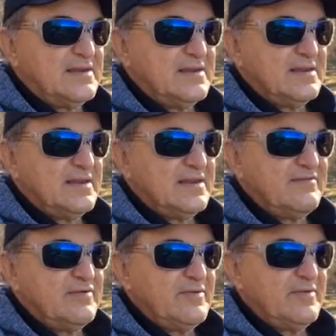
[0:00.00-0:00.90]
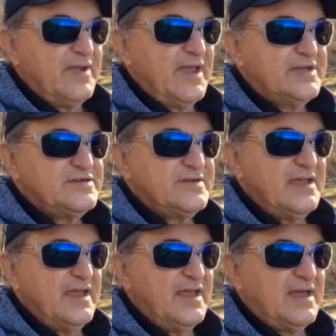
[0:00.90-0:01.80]
in the living room we actually
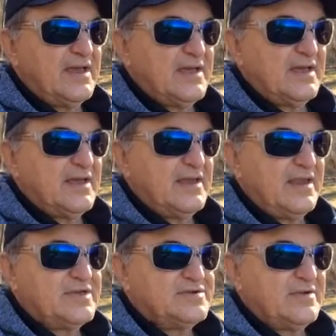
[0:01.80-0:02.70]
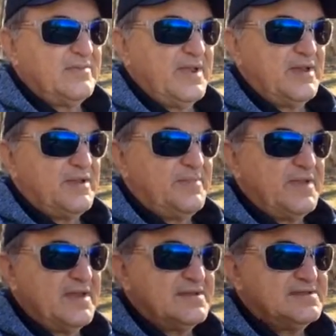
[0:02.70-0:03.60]
had an actual
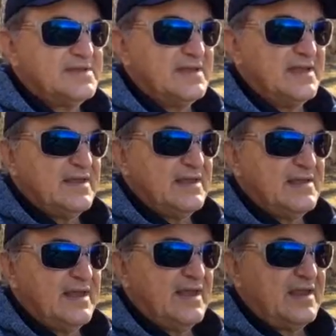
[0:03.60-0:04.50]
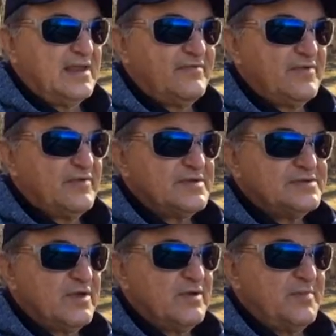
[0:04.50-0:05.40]
mantelpiece that, if it
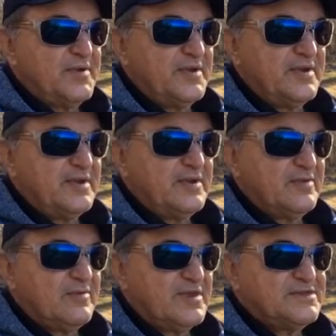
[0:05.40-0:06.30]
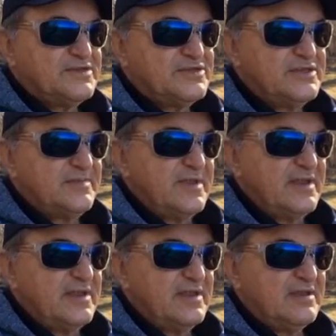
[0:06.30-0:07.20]
was opened, there was a
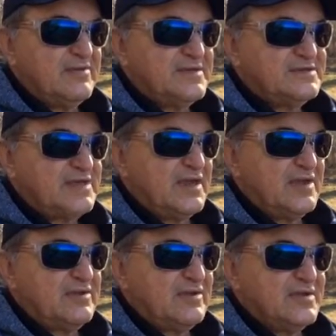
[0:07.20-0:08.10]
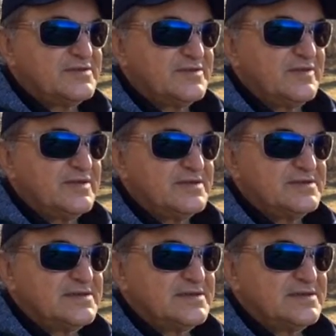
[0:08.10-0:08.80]
chimney which Santa Claus couldn't